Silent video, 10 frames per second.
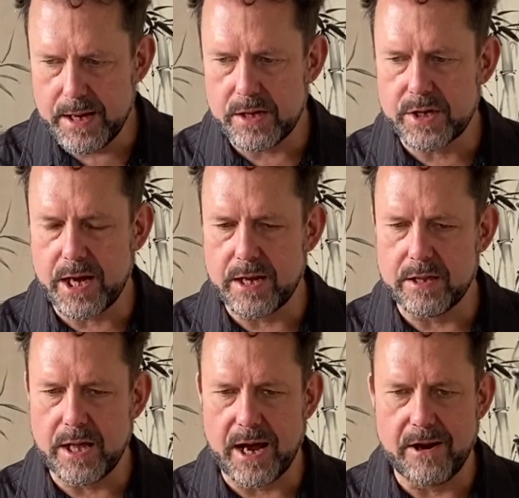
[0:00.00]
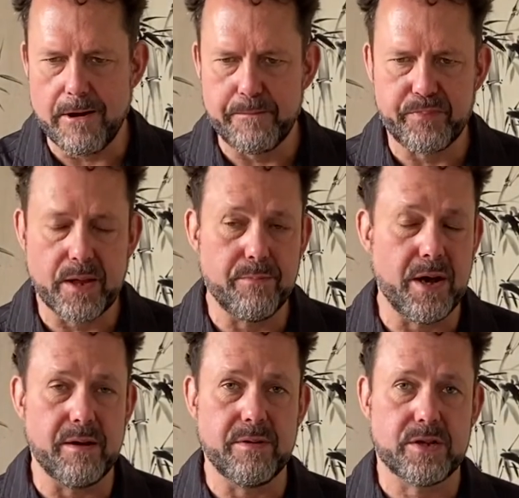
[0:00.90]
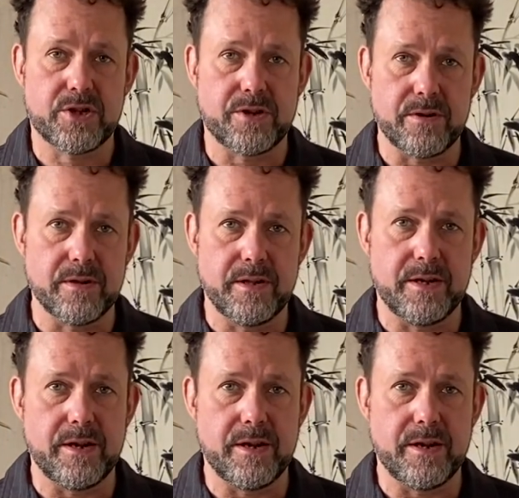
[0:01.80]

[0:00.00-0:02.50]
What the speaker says: is getting lighter, but it's certainly